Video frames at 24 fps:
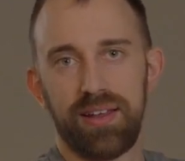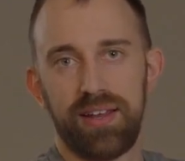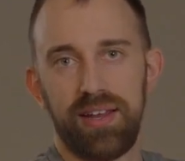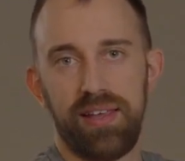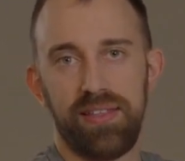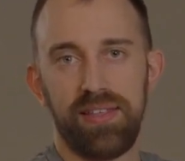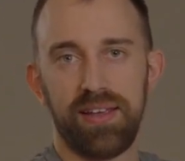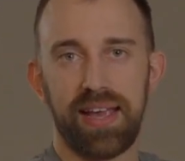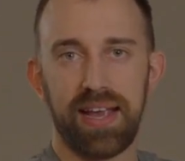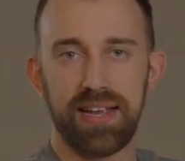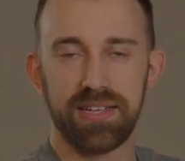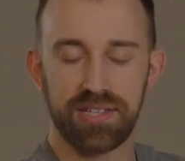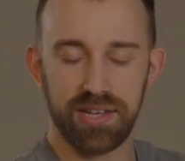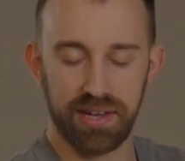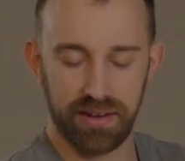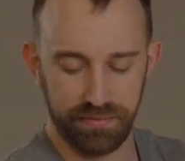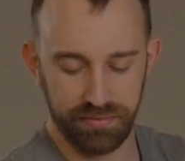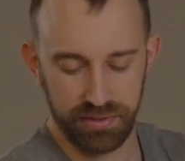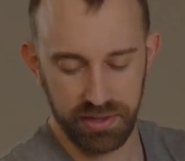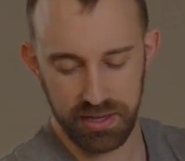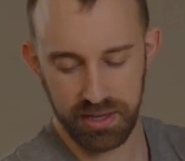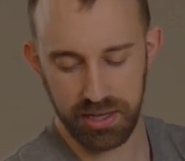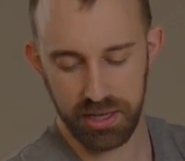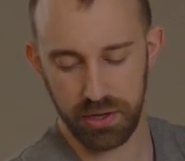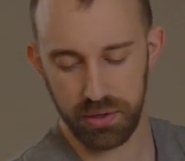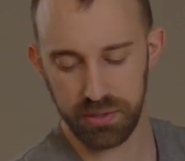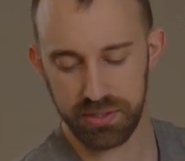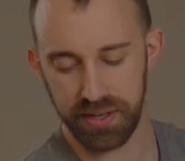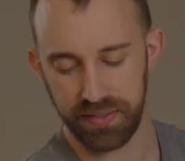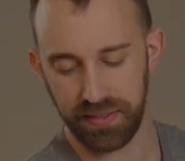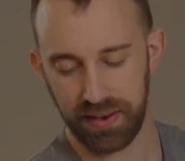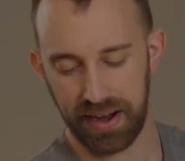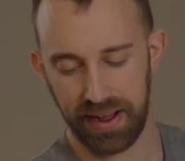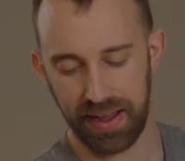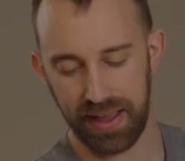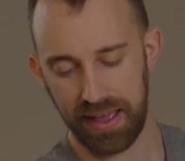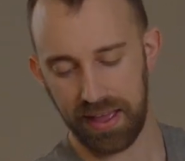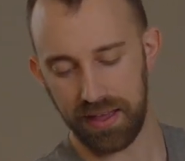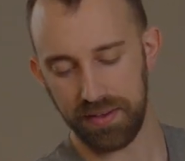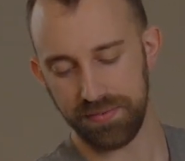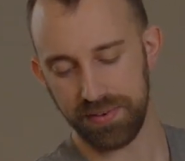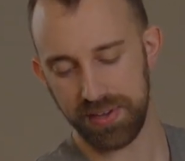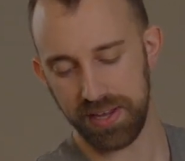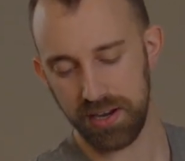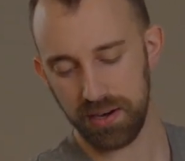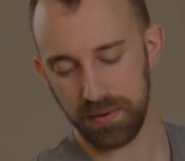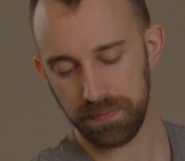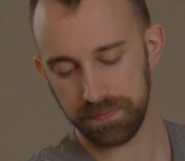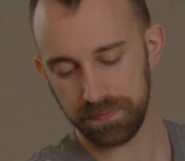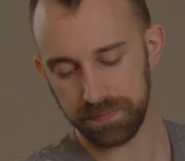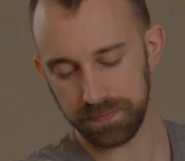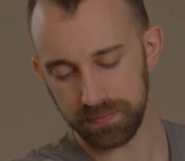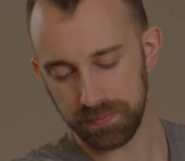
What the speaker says: In the case of the Q10 that I have here,